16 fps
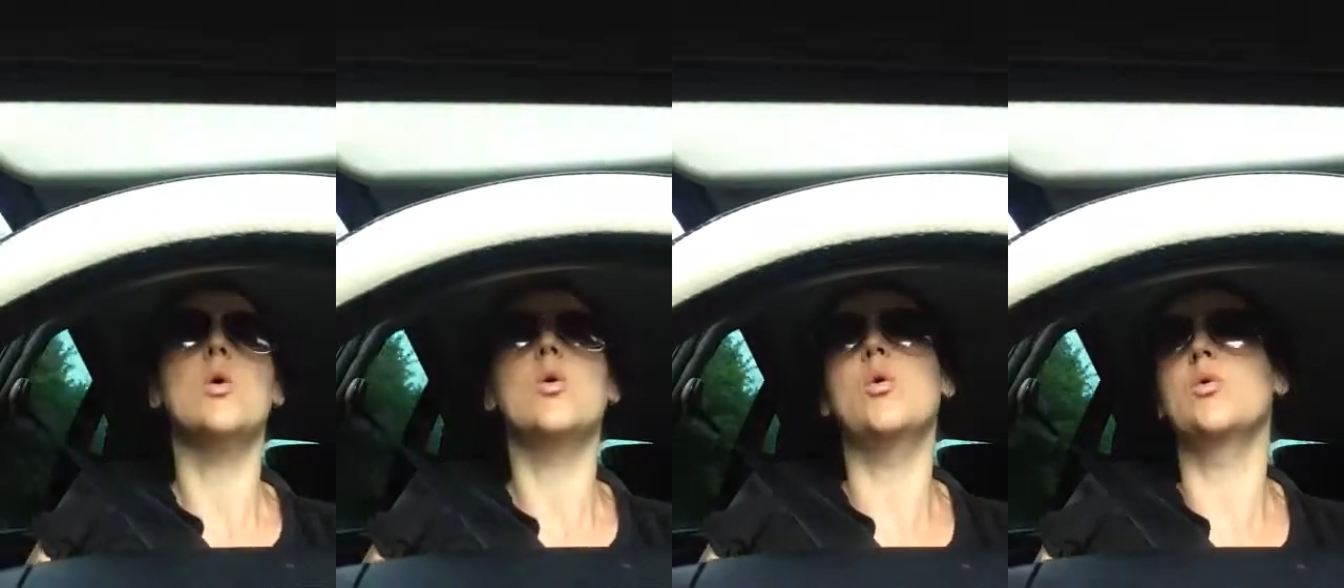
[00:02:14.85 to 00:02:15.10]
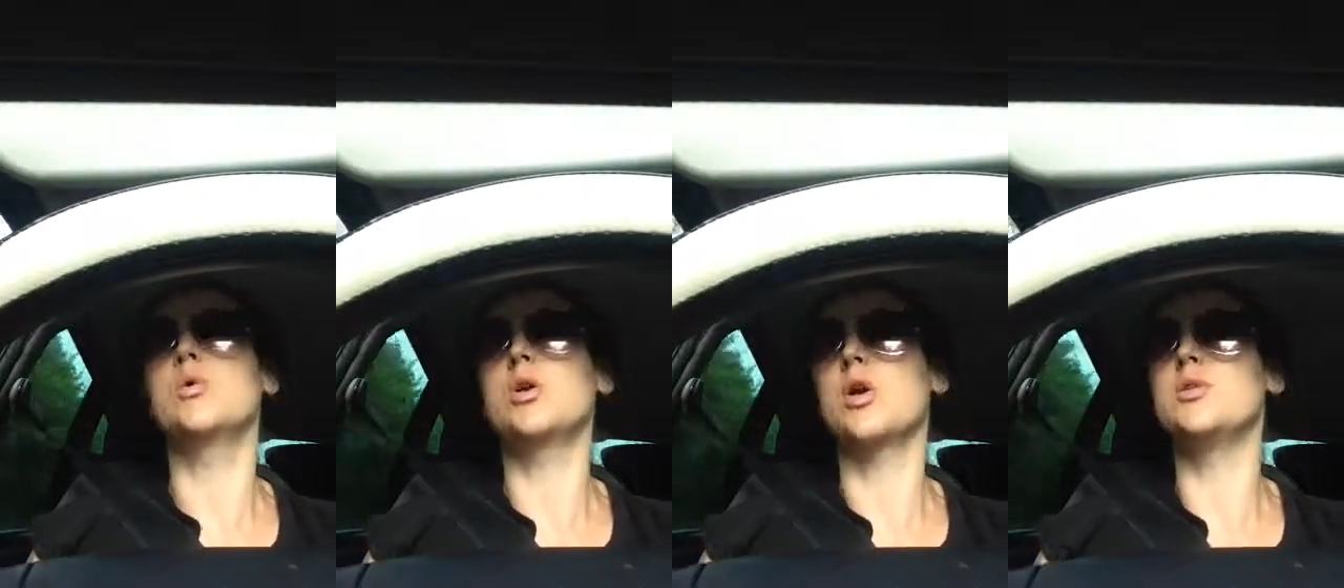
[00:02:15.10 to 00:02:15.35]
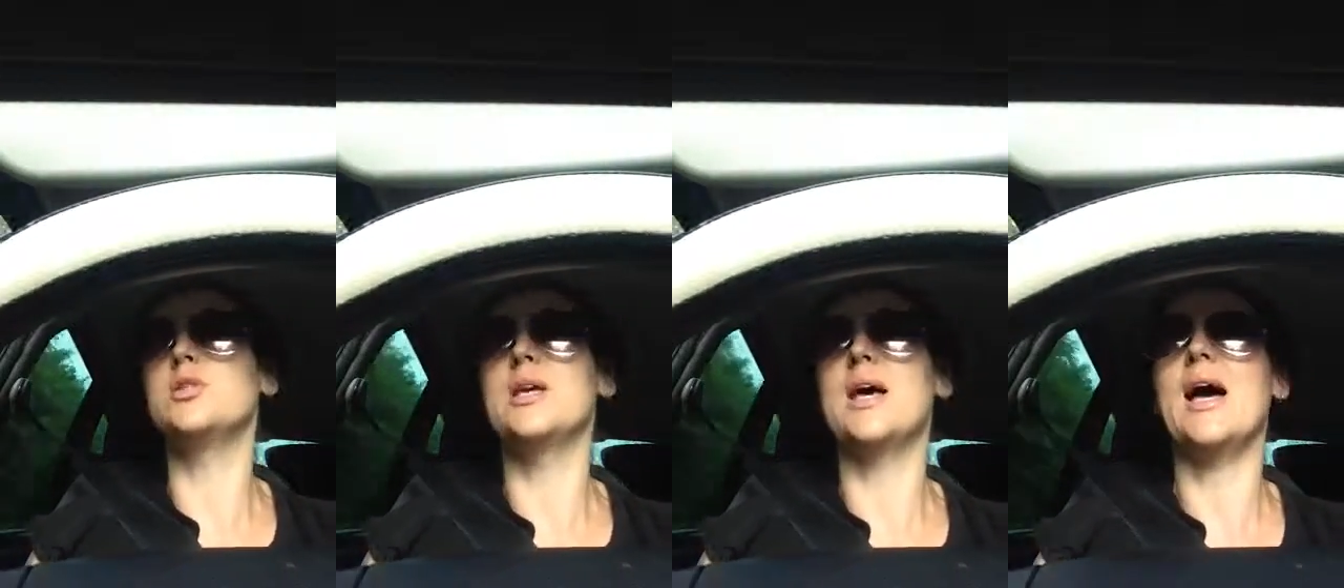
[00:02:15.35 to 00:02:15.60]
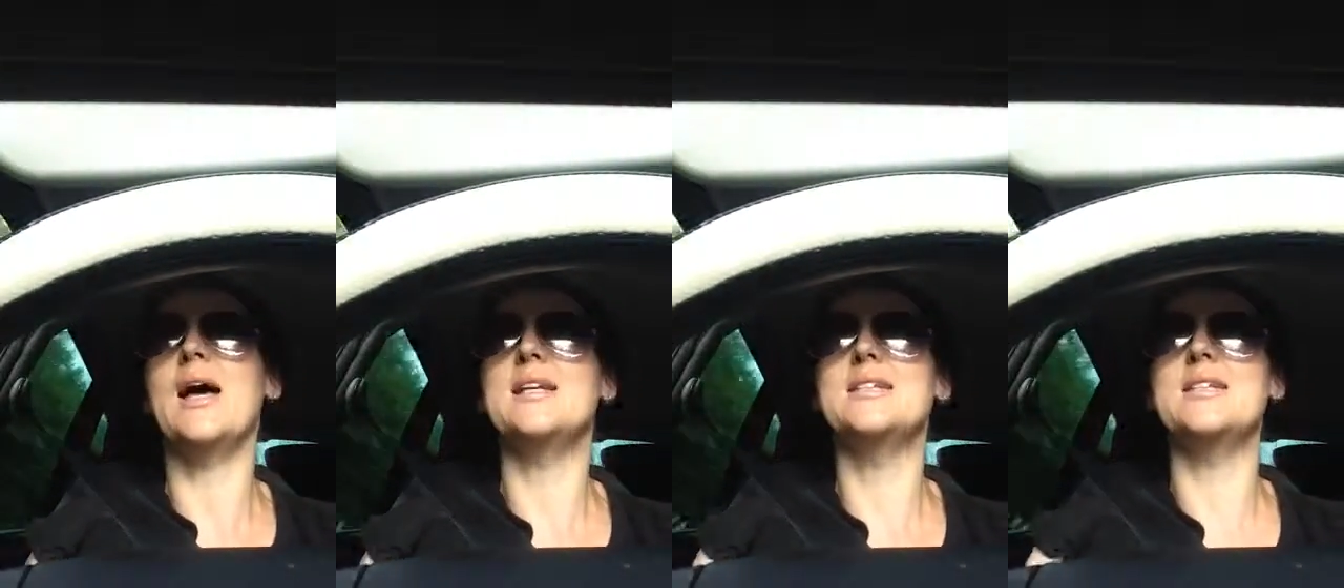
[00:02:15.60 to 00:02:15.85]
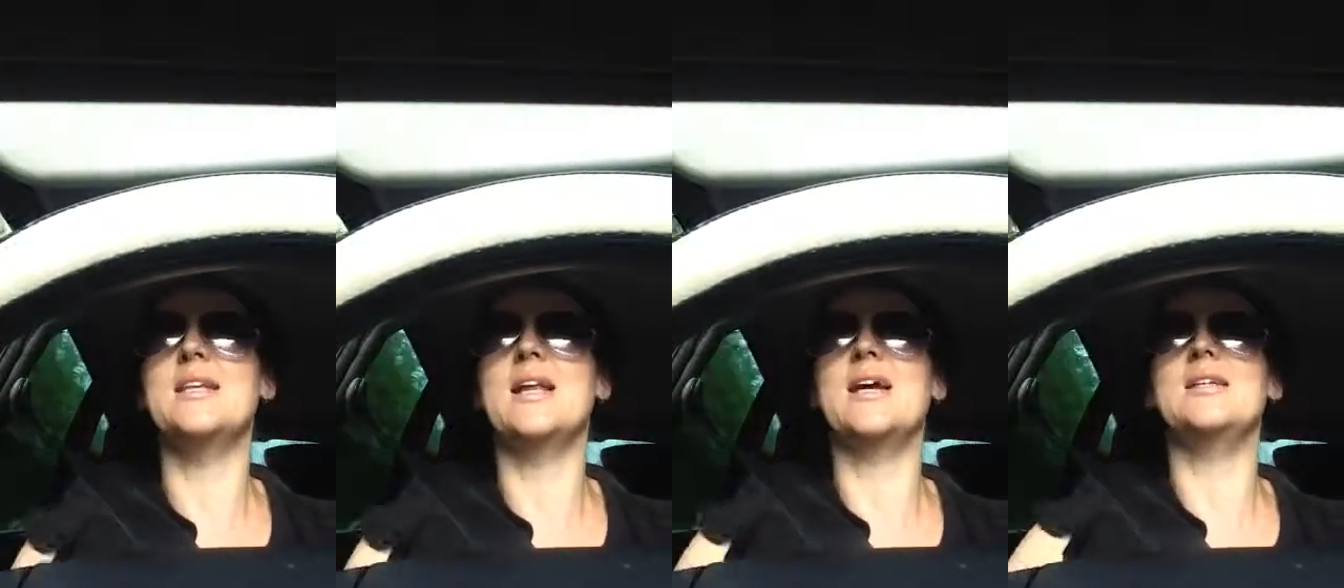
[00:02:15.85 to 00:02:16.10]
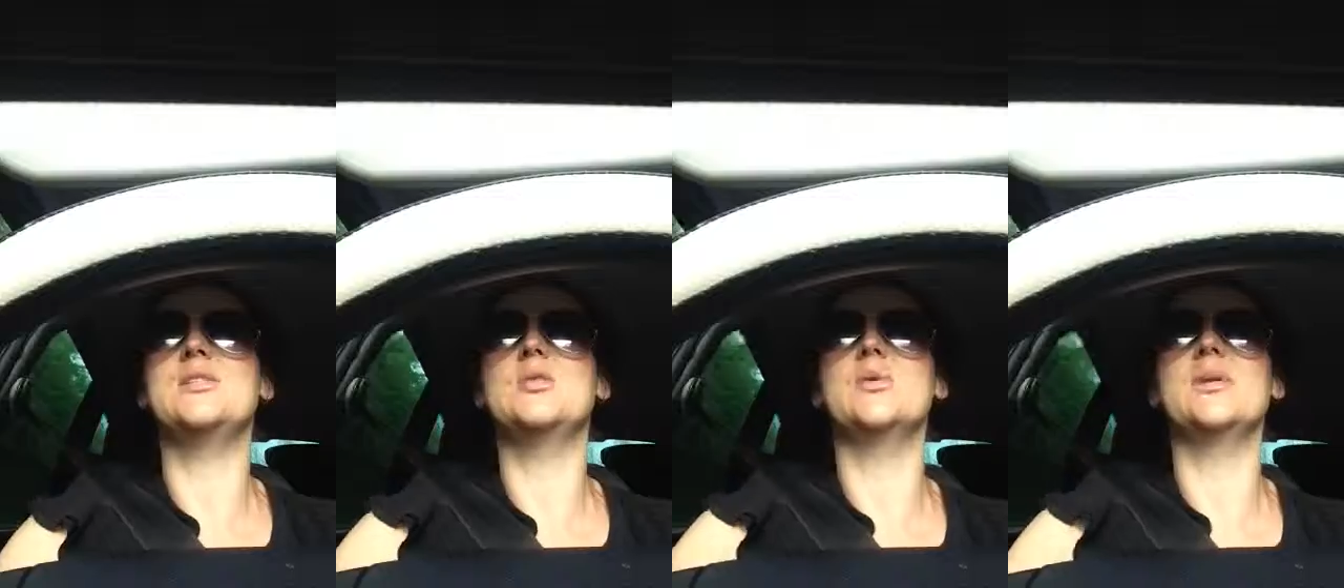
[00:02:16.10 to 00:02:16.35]
or go to
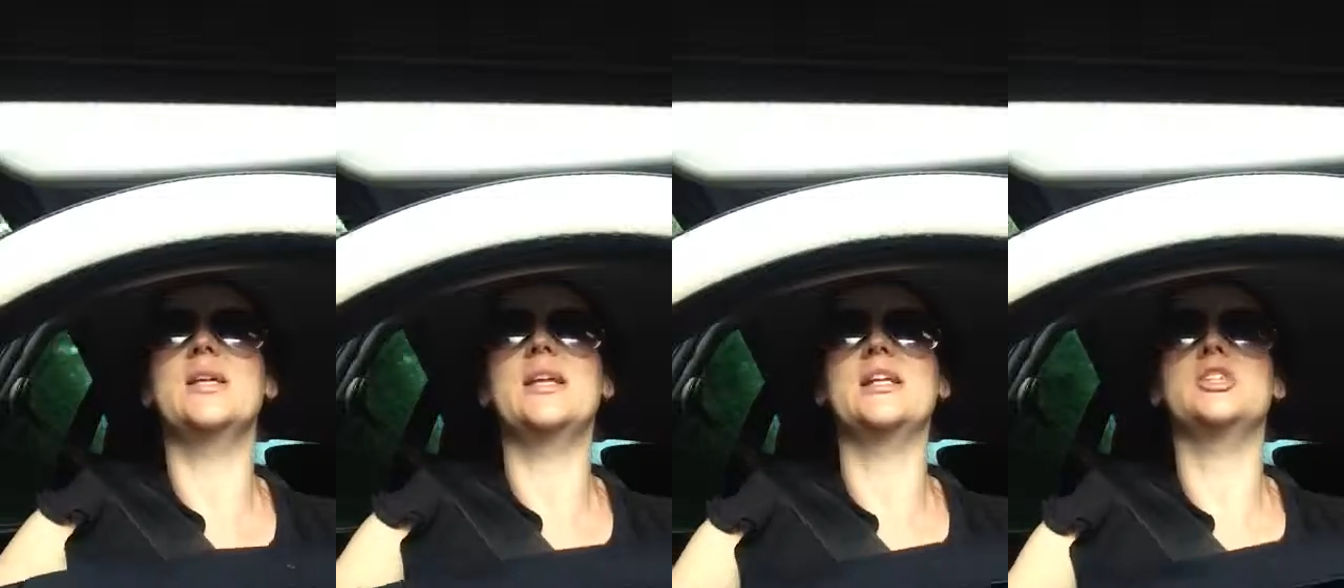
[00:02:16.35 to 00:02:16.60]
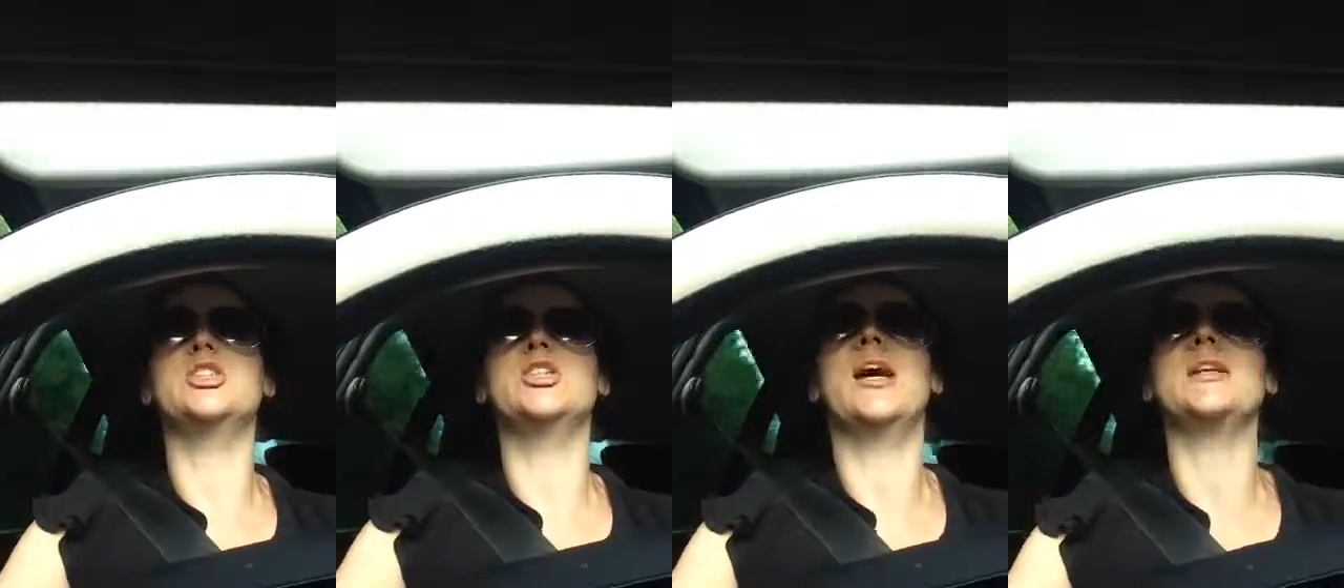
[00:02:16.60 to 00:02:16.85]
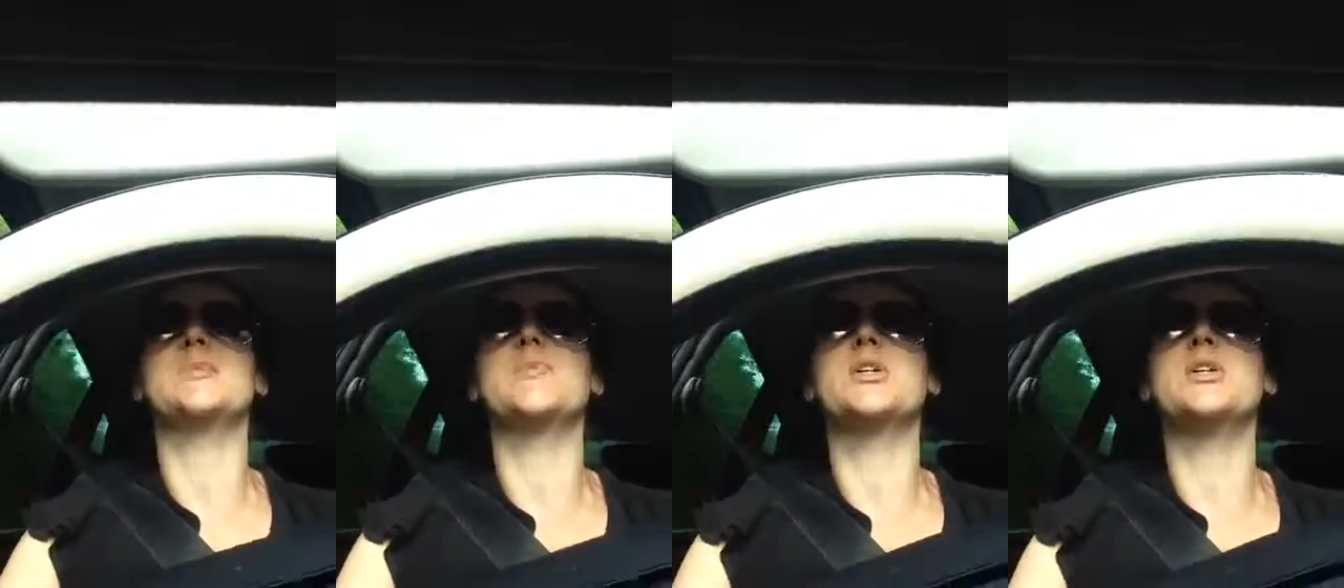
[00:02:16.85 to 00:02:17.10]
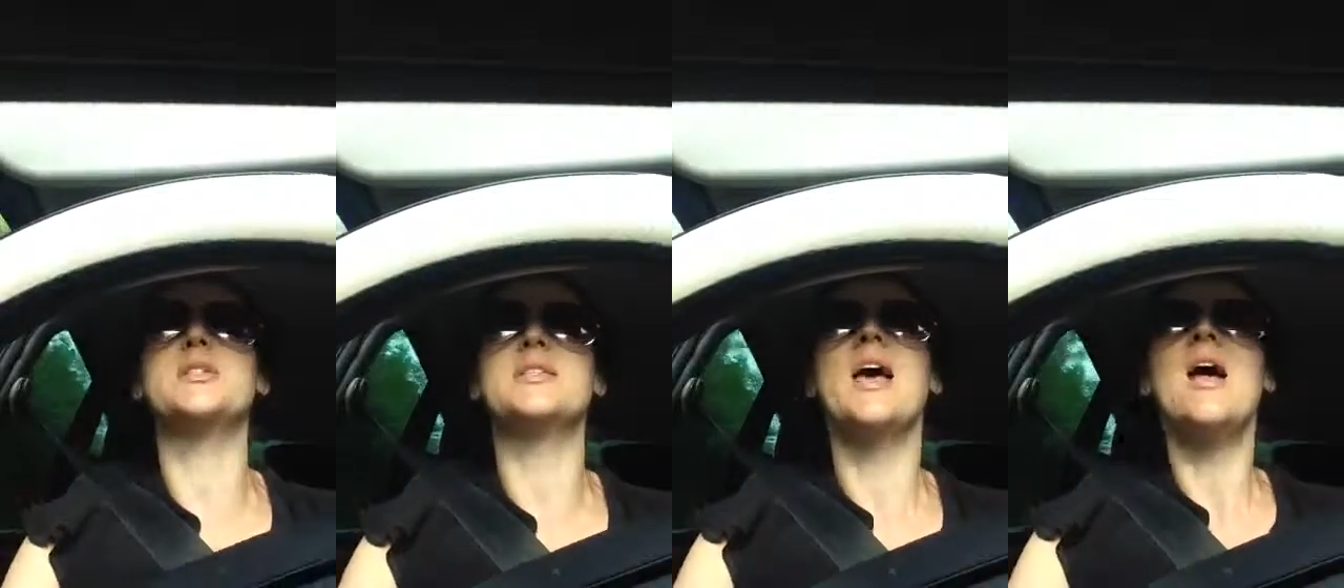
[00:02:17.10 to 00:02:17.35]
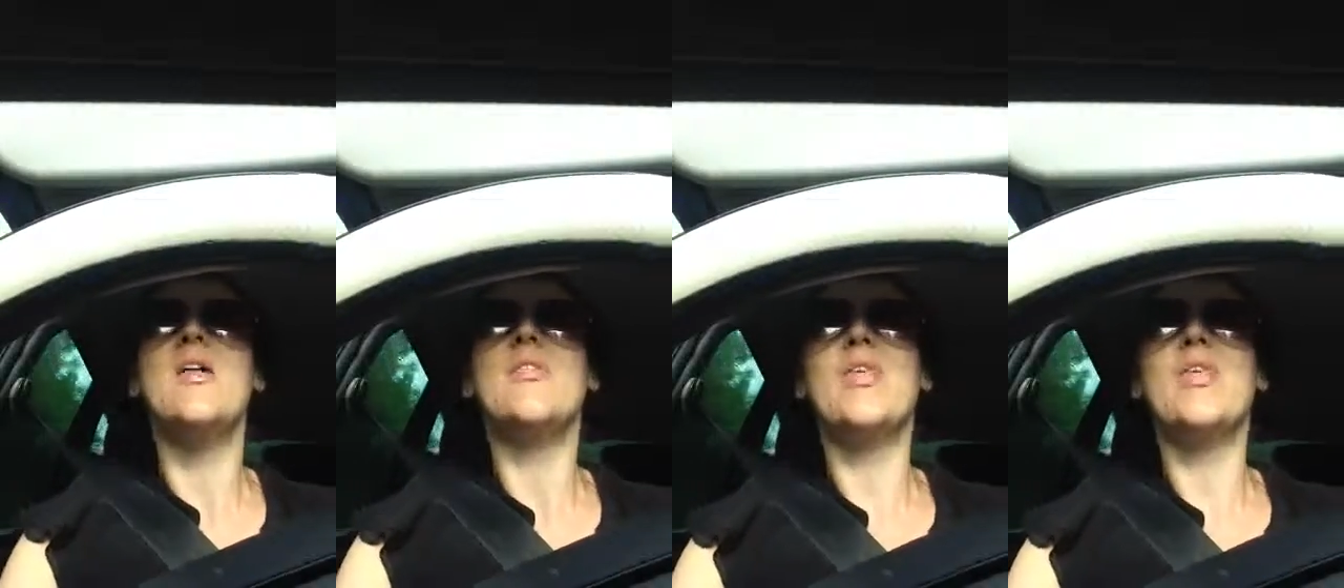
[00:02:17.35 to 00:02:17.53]
antenatal and get it checked because